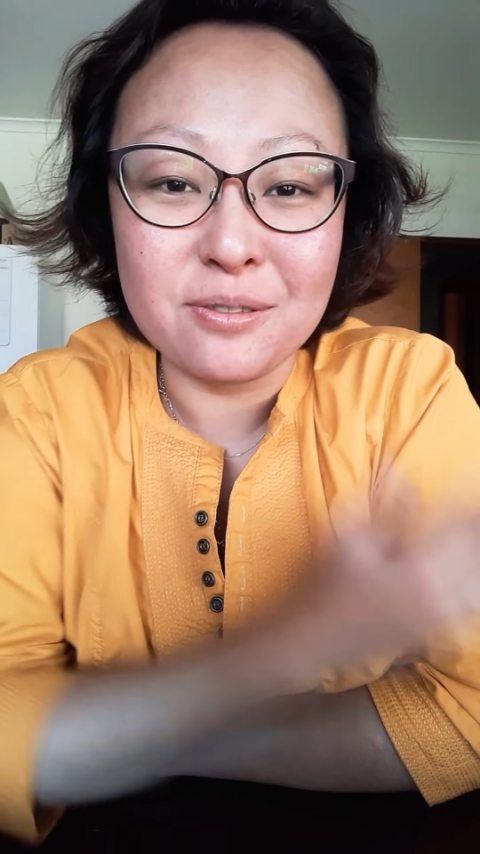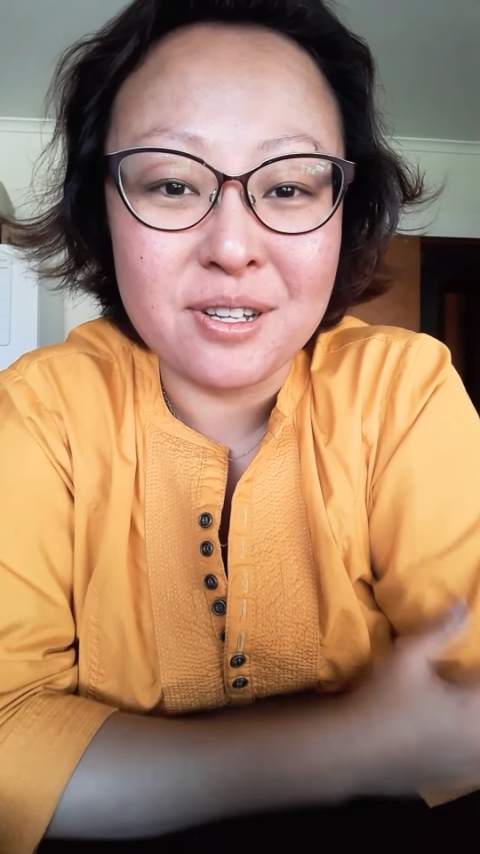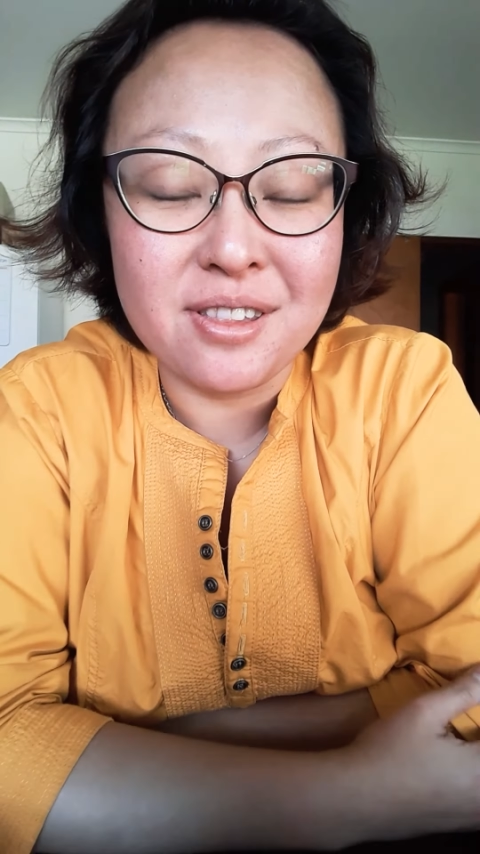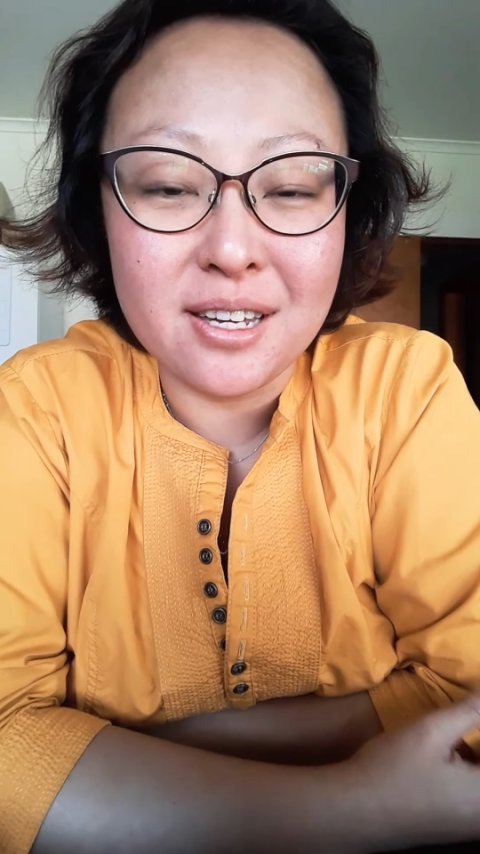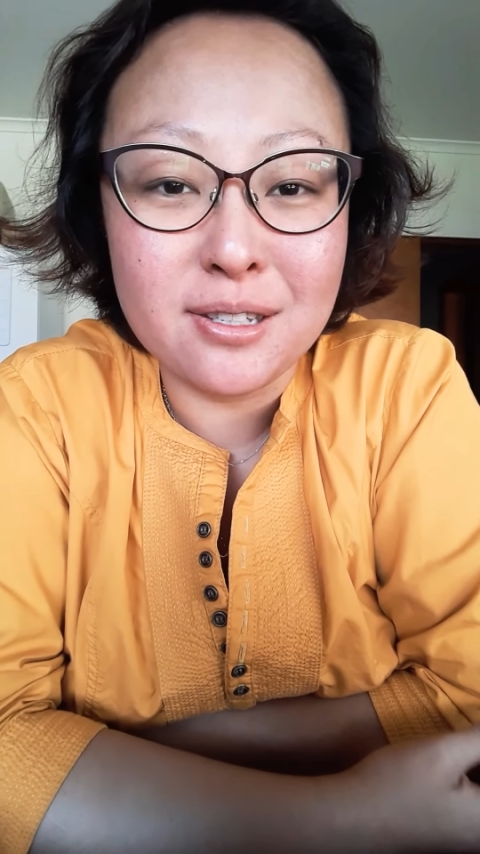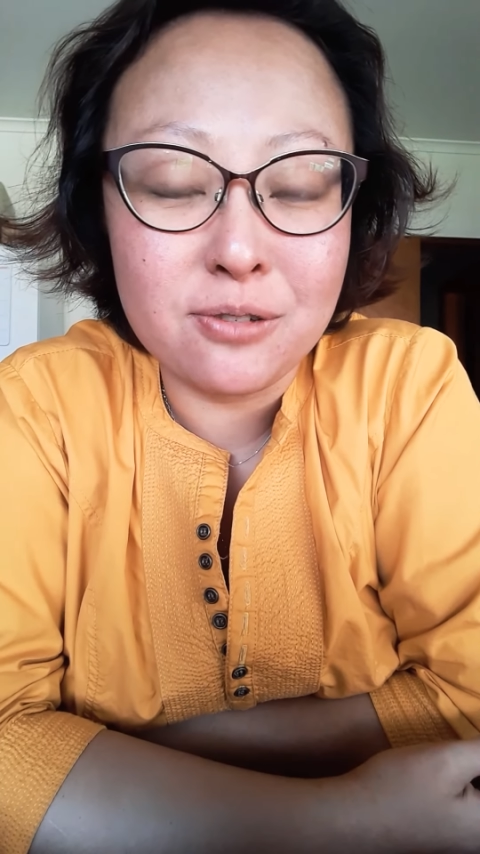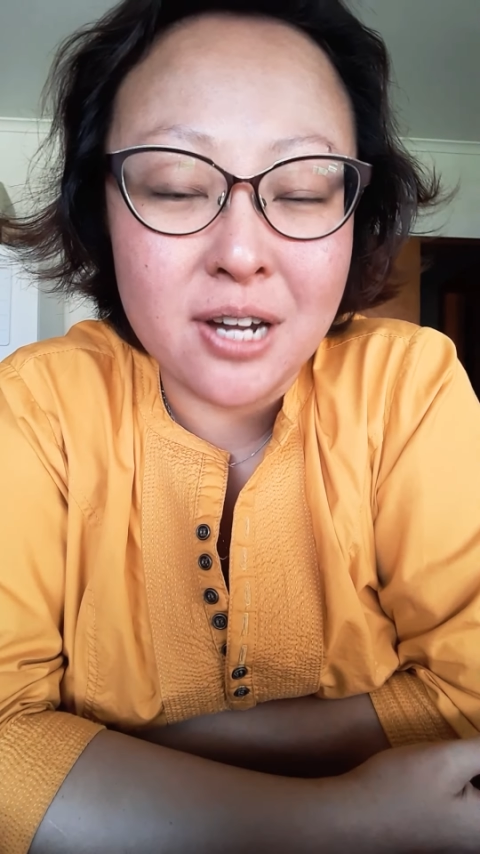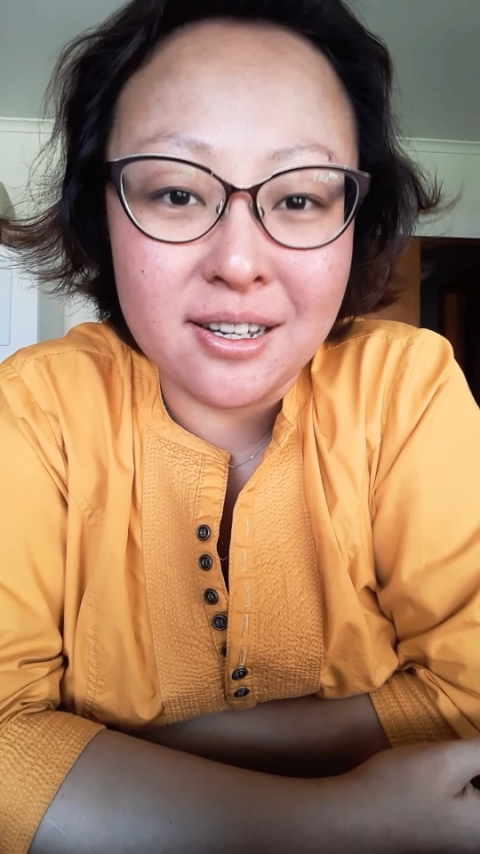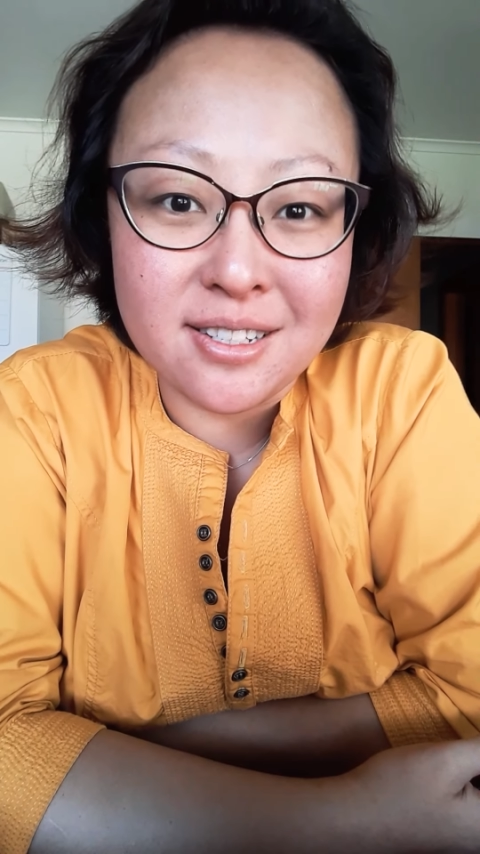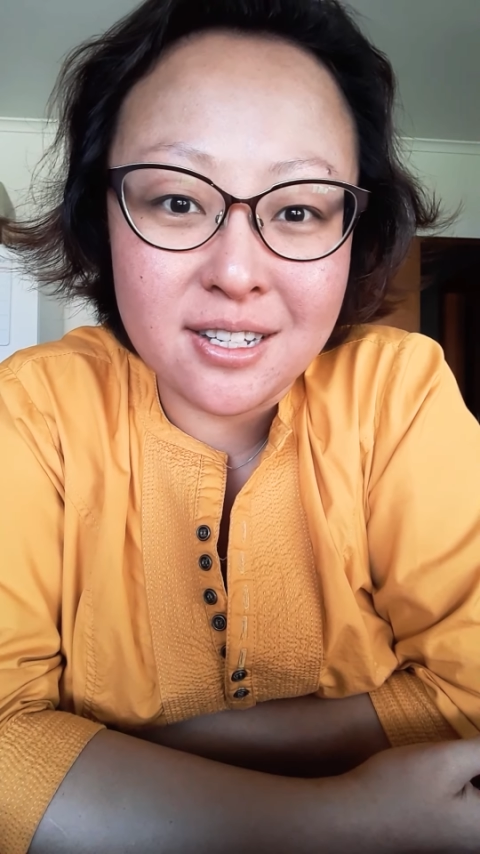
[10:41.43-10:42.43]
we think to
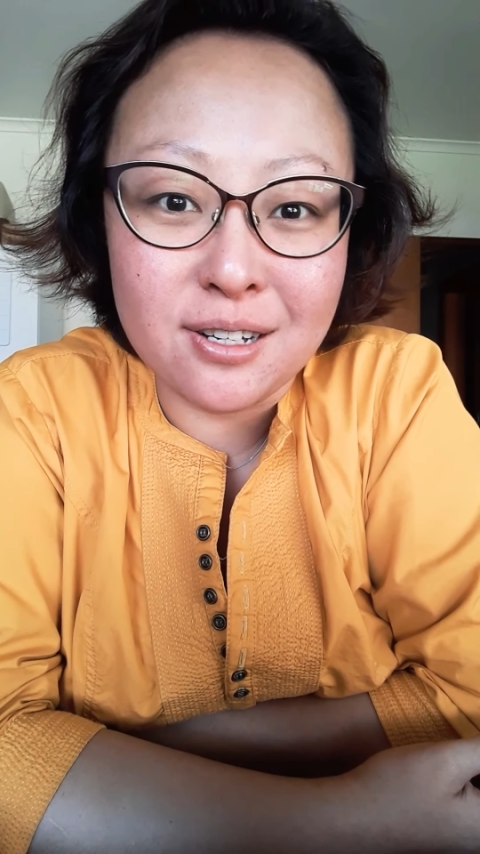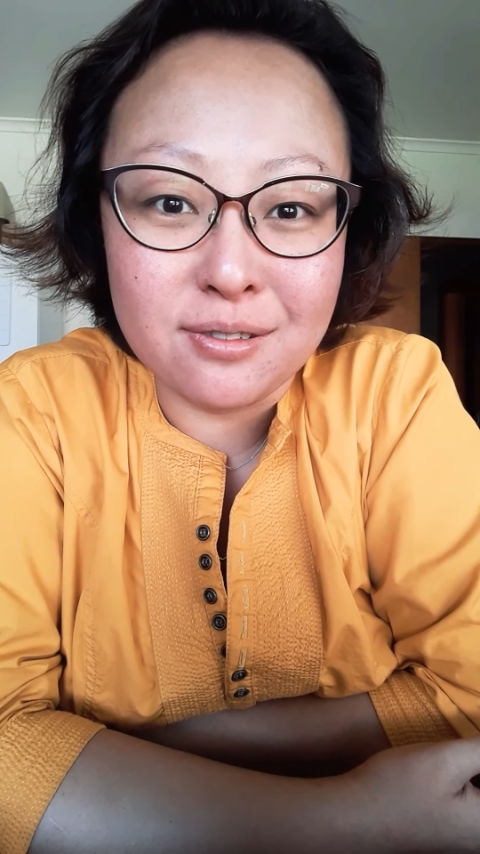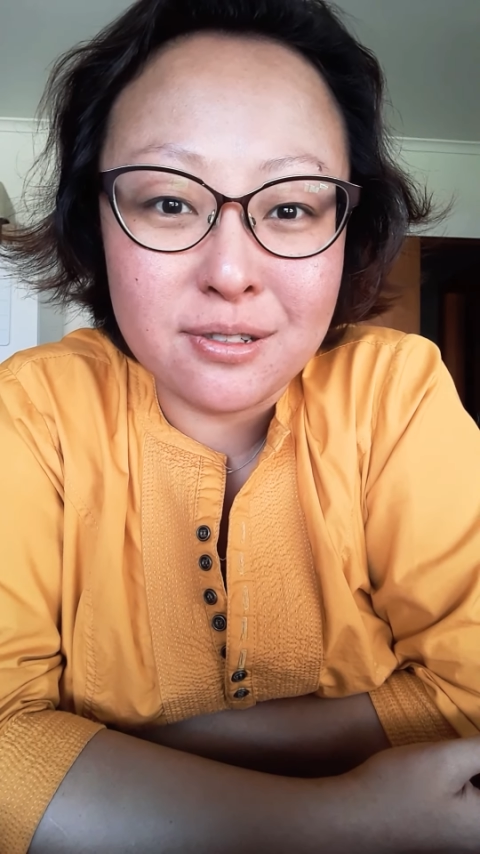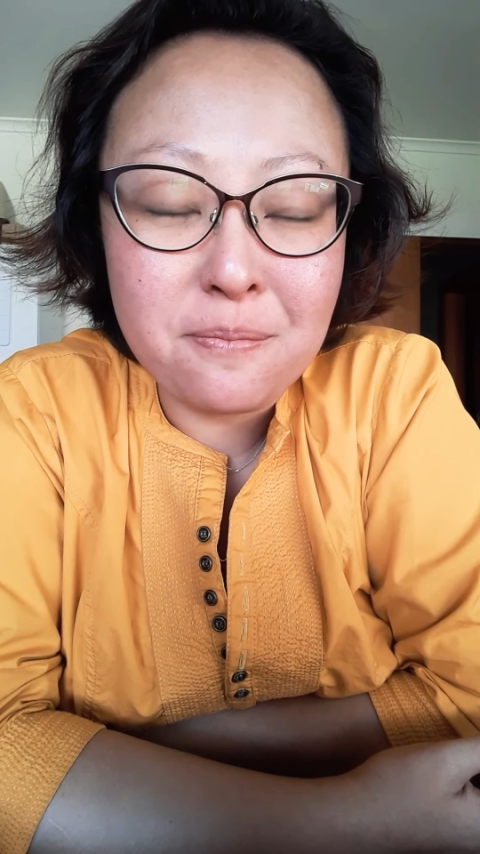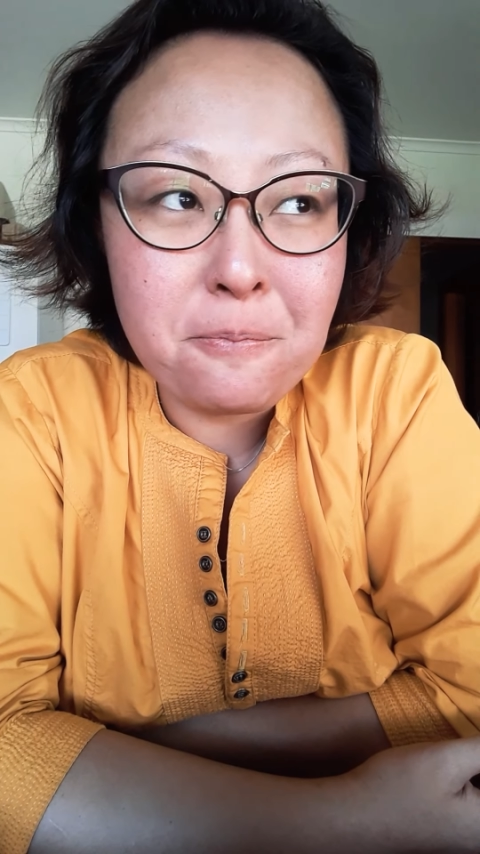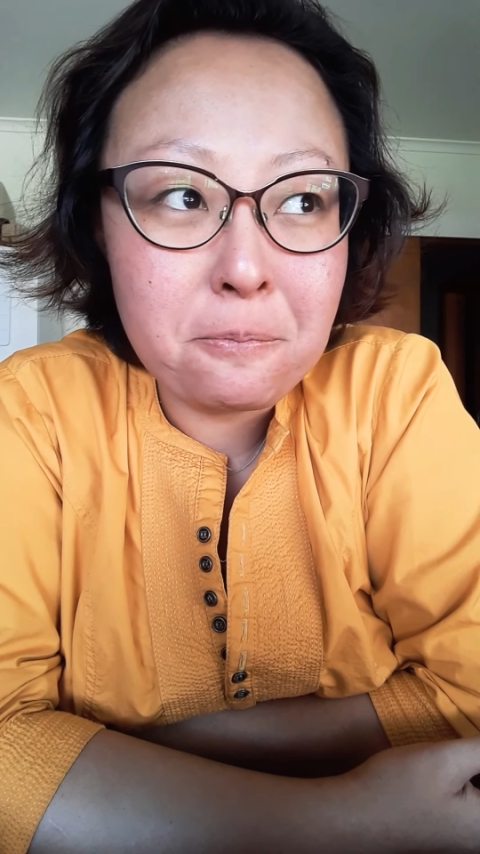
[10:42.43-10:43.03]
ourselves.